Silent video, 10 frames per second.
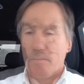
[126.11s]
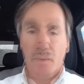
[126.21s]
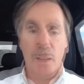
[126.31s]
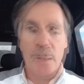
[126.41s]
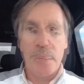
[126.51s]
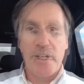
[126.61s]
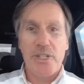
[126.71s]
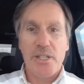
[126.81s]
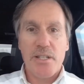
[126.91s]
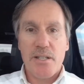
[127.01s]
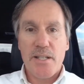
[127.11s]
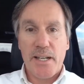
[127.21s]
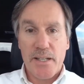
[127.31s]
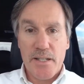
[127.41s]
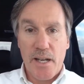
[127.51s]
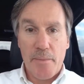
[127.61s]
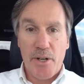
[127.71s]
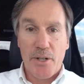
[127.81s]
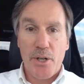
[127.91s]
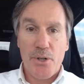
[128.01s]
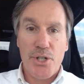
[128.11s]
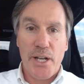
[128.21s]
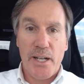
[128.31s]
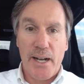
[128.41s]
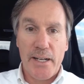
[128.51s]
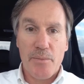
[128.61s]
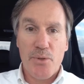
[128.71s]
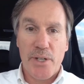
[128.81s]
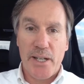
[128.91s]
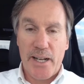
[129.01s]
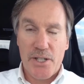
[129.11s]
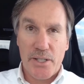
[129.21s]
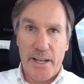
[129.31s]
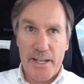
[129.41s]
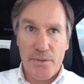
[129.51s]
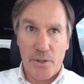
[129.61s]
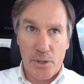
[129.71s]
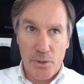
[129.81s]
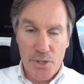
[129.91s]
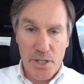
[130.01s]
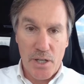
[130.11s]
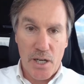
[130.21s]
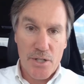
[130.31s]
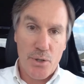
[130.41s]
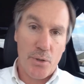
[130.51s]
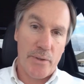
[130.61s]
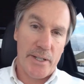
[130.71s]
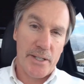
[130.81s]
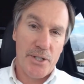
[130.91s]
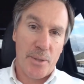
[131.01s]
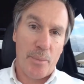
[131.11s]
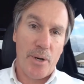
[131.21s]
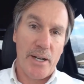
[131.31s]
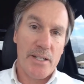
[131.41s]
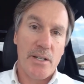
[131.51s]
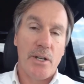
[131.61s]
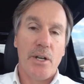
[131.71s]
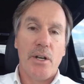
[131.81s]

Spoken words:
The home inspection is a second time to negotiate items. We can actually ask for closing costs or a reduction in price.